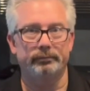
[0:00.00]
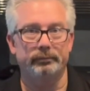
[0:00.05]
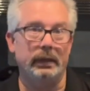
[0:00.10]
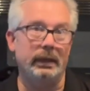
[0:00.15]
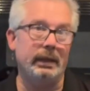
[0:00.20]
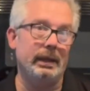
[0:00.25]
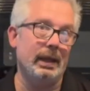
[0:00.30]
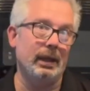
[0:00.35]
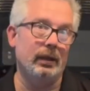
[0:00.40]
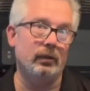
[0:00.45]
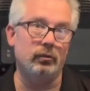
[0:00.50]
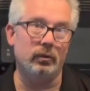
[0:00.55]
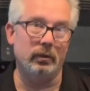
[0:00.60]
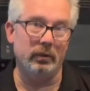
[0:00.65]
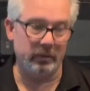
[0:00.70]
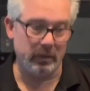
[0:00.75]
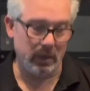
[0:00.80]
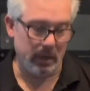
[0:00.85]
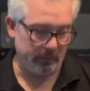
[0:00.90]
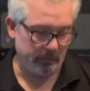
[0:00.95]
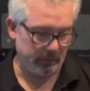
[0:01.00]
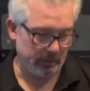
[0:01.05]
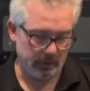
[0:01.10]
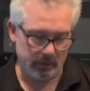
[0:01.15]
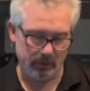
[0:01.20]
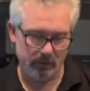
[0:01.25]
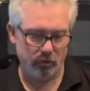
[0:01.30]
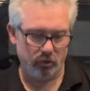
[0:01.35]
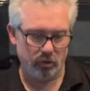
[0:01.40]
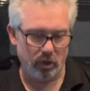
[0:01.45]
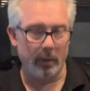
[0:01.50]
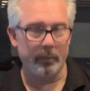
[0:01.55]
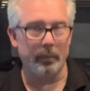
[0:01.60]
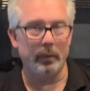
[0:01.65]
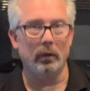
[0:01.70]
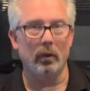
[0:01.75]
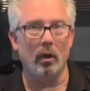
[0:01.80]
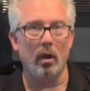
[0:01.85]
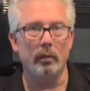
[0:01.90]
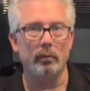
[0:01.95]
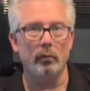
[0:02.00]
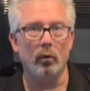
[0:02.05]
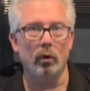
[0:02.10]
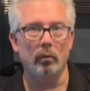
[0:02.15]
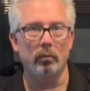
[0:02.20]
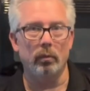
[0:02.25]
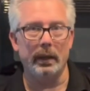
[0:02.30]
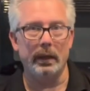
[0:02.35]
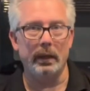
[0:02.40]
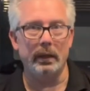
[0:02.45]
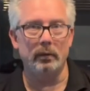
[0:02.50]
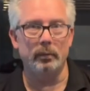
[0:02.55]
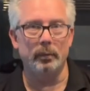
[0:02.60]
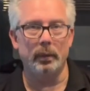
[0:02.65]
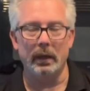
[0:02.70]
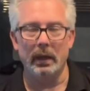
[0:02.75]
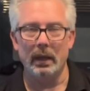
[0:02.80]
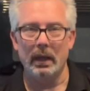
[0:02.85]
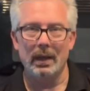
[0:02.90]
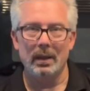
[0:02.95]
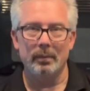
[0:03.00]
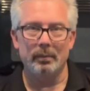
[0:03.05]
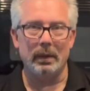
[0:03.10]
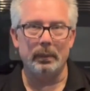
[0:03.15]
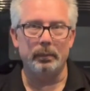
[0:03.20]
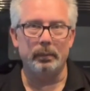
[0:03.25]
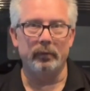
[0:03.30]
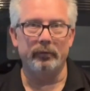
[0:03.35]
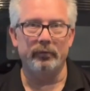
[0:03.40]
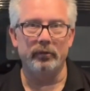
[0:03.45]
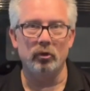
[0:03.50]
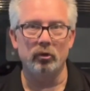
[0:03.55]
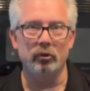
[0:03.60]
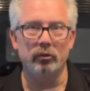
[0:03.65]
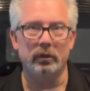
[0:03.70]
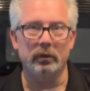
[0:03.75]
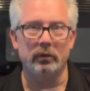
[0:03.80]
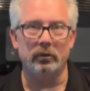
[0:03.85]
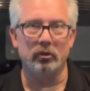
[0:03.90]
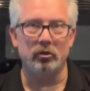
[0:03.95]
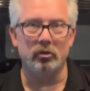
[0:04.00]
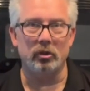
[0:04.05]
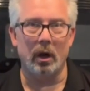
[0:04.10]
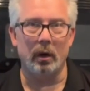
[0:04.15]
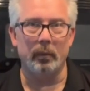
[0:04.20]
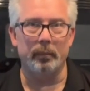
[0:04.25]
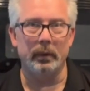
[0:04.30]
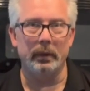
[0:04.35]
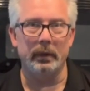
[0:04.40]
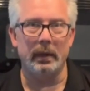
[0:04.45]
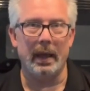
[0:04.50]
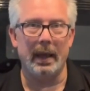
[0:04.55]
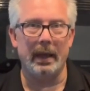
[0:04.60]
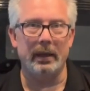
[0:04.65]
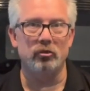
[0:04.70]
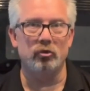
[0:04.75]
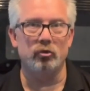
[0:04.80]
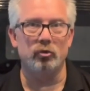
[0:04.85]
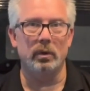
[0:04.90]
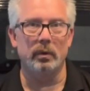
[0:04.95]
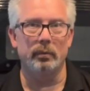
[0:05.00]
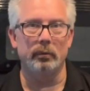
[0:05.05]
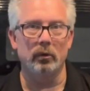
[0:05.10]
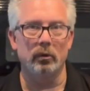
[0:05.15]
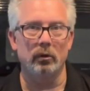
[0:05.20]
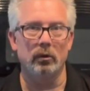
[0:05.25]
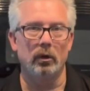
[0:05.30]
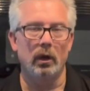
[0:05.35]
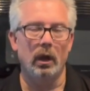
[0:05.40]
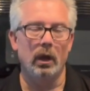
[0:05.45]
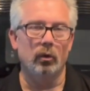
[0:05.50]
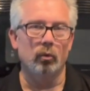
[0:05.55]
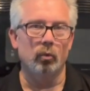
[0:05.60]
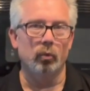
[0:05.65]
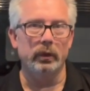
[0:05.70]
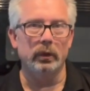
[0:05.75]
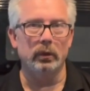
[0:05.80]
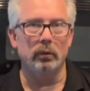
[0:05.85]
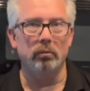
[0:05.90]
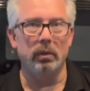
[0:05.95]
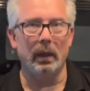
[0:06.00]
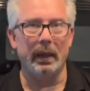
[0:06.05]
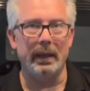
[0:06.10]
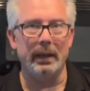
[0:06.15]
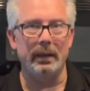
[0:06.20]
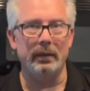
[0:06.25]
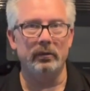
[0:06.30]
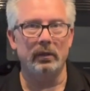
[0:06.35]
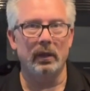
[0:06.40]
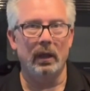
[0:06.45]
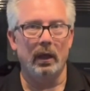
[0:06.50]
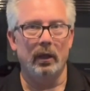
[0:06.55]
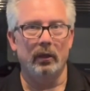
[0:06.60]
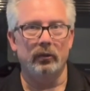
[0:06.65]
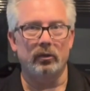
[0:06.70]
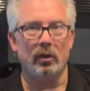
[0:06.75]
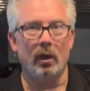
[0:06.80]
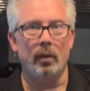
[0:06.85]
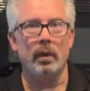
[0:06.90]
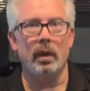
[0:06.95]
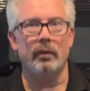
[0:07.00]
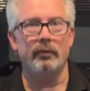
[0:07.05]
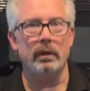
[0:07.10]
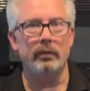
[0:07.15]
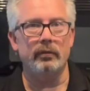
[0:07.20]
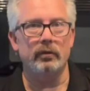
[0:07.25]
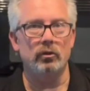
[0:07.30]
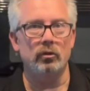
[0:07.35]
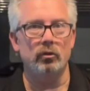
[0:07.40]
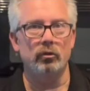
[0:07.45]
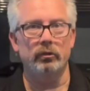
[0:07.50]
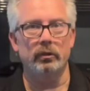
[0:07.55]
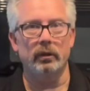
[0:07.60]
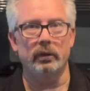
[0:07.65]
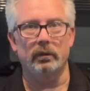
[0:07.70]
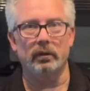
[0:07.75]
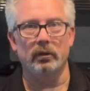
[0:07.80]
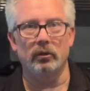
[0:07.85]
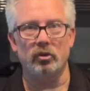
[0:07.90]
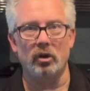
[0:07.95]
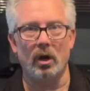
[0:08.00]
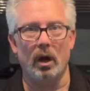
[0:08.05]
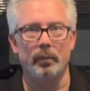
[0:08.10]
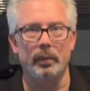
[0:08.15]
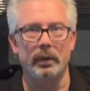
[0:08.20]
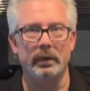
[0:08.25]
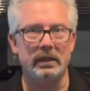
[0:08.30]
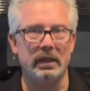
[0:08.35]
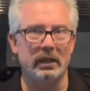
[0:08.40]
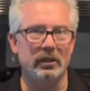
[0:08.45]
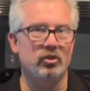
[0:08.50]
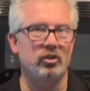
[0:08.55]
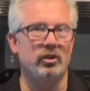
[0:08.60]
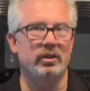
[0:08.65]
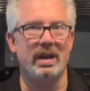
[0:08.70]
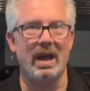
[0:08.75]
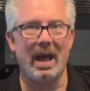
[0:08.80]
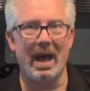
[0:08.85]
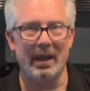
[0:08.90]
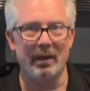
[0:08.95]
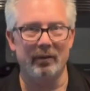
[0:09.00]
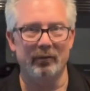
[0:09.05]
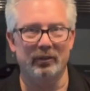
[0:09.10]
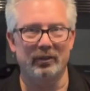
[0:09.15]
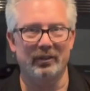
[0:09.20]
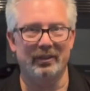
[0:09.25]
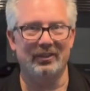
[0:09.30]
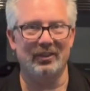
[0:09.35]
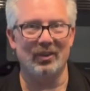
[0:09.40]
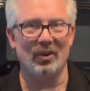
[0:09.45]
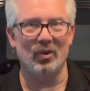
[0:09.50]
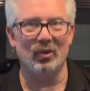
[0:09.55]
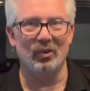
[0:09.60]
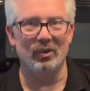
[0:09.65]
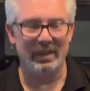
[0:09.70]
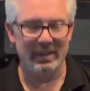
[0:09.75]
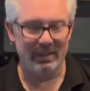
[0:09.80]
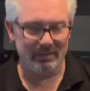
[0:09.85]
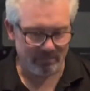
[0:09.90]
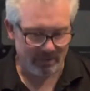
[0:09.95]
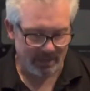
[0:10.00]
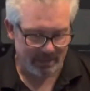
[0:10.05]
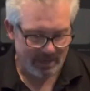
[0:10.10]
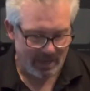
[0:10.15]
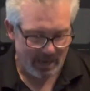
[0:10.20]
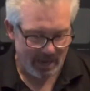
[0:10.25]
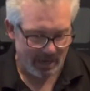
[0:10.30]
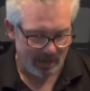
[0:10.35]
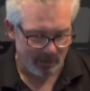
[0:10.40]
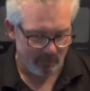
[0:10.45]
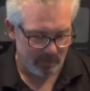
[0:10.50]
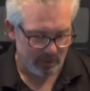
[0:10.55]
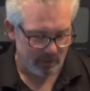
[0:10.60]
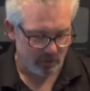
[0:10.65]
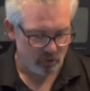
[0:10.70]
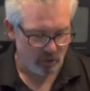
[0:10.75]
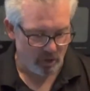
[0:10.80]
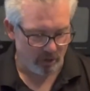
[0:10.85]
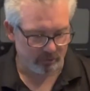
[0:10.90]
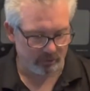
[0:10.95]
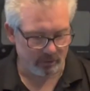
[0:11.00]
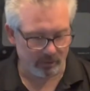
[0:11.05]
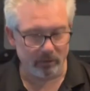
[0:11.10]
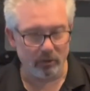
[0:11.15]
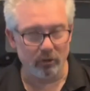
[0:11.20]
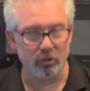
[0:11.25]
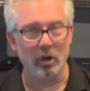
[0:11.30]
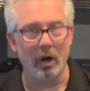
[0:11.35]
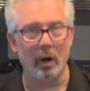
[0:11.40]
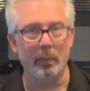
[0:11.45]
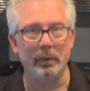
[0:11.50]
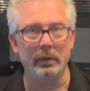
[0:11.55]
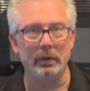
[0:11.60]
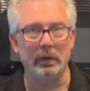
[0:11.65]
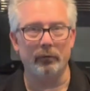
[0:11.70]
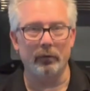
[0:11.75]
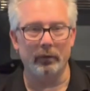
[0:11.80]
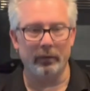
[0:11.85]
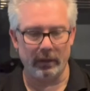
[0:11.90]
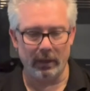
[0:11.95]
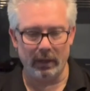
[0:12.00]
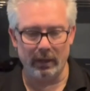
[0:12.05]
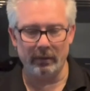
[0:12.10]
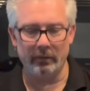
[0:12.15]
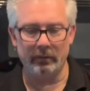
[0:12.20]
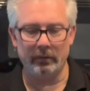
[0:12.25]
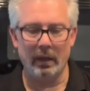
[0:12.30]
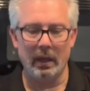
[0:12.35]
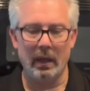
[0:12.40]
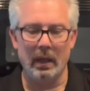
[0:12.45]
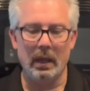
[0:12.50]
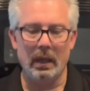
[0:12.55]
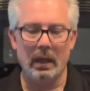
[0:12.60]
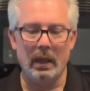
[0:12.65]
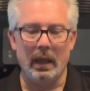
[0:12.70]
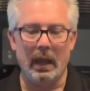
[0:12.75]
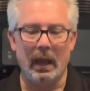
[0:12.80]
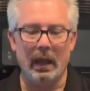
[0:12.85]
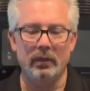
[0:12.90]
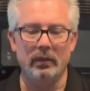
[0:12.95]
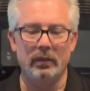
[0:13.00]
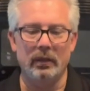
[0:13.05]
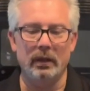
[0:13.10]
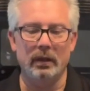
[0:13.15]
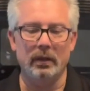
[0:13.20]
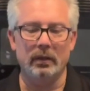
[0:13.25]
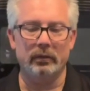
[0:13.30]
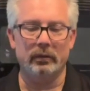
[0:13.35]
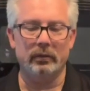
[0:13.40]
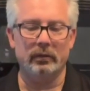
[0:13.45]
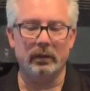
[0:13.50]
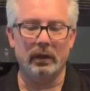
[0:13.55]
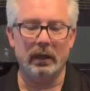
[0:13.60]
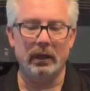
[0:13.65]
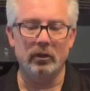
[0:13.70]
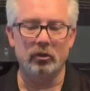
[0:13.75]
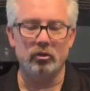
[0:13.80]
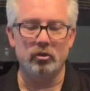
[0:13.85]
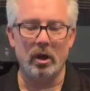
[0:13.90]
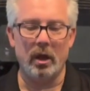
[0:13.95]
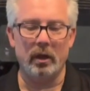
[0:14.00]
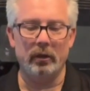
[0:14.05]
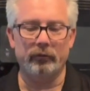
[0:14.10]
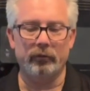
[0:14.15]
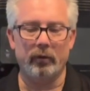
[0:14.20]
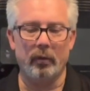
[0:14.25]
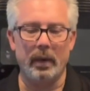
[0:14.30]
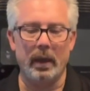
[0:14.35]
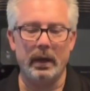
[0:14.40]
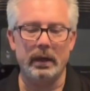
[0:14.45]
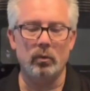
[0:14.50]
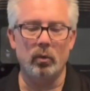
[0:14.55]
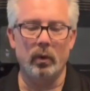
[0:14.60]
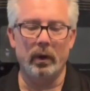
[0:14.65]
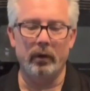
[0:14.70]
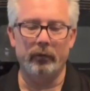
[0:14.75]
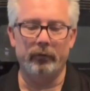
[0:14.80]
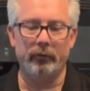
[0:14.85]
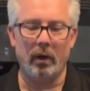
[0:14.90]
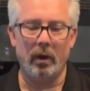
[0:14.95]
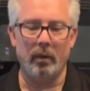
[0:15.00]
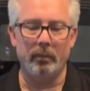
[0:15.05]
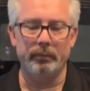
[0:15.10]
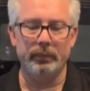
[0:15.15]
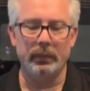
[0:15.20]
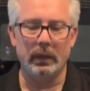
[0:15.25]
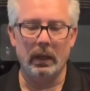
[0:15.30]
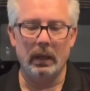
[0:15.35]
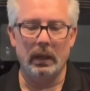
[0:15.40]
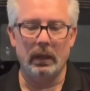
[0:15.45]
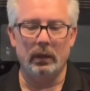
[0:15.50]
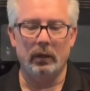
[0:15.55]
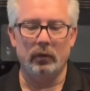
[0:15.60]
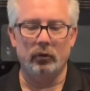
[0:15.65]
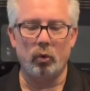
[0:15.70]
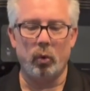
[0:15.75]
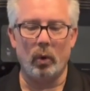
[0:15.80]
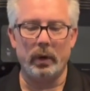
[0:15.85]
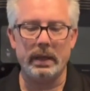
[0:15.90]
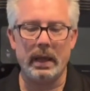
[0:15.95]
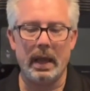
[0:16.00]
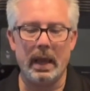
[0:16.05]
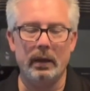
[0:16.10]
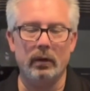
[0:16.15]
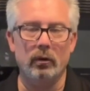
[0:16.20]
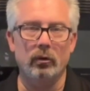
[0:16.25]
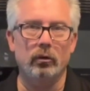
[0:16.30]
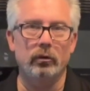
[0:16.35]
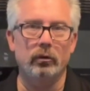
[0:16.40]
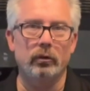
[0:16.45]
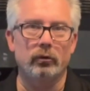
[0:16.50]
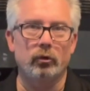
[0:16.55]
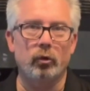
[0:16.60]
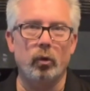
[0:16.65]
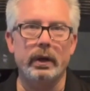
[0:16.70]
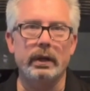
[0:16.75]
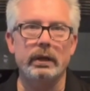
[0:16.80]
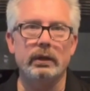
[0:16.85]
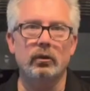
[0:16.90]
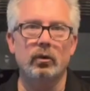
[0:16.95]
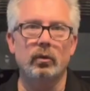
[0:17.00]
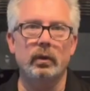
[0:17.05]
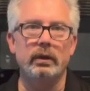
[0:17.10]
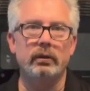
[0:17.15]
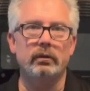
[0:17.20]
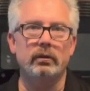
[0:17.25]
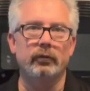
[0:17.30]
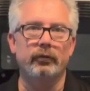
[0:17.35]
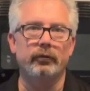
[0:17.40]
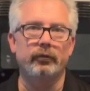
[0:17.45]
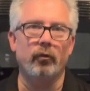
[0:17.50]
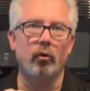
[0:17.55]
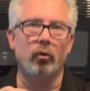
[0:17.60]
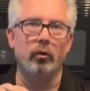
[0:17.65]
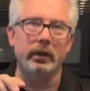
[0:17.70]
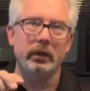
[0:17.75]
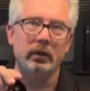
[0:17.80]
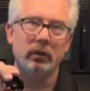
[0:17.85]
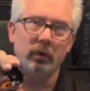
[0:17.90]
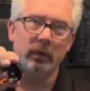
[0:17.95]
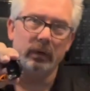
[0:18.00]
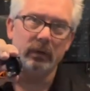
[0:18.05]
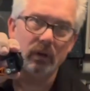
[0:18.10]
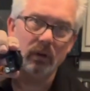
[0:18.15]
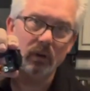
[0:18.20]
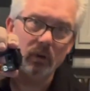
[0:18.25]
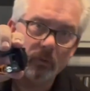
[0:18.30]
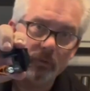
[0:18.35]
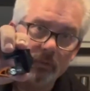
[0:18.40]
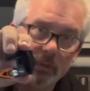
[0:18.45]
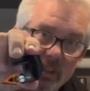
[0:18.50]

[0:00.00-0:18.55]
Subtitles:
And the answer is yes, it can sharpen lawnmower blades, but people have used it to sharpen hedge trimmer, reel blades. Some have even used it to sharpen kitchen knives. So it can be adjusted to sharpen different things, and this can adjust from anywhere from 20 degrees to 40 degrees. I don't know if you